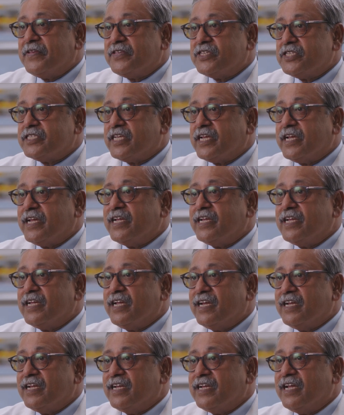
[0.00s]
This is
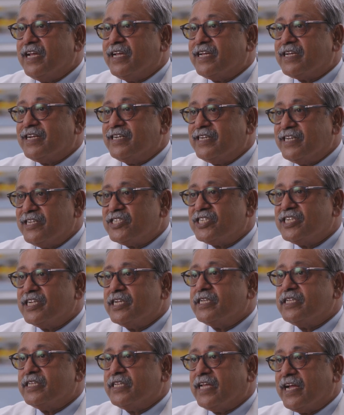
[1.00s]
a
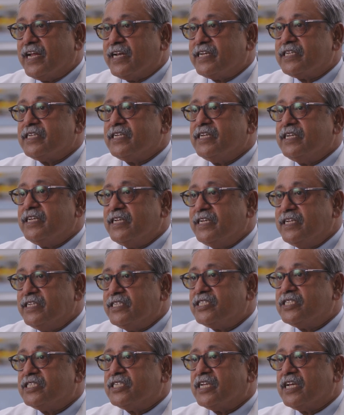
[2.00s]
condition that
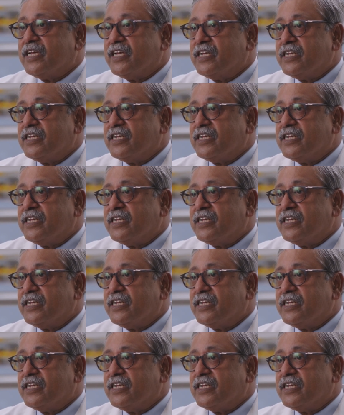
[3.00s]
is,